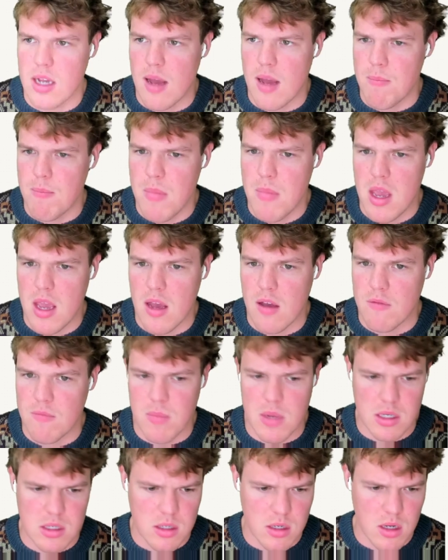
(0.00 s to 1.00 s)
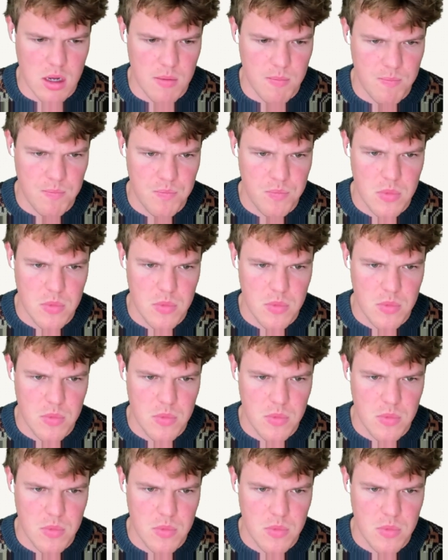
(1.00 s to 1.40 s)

I may have messed up.